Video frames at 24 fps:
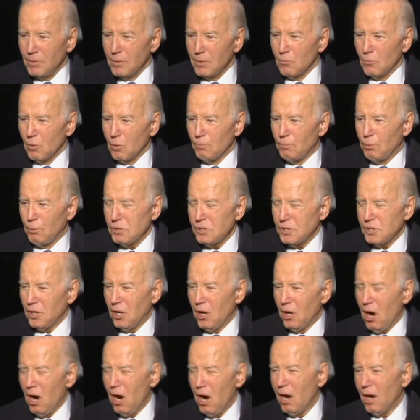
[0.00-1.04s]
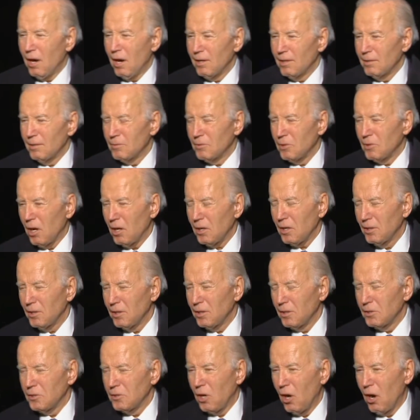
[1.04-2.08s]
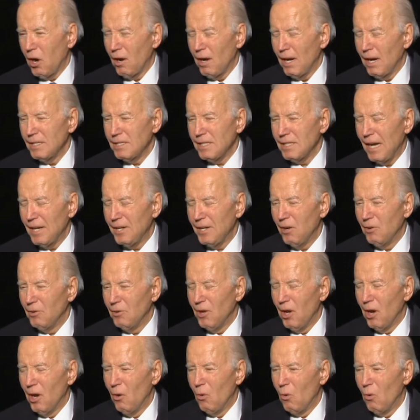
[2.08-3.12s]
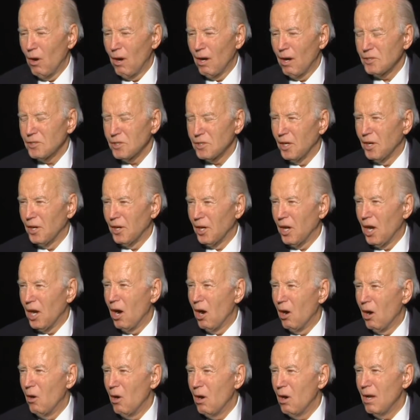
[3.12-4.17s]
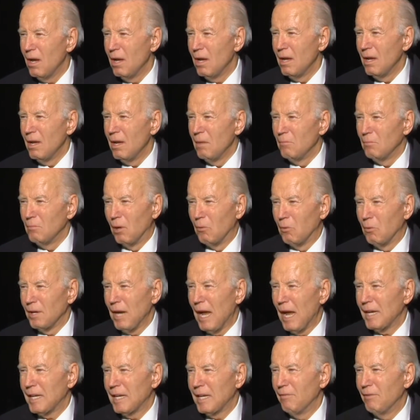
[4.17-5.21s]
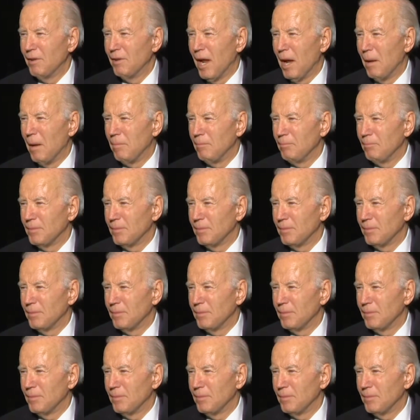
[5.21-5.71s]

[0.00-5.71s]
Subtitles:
We're pushing hard, talking with the authorities. I don't know where it's going to go, so we're not giving up.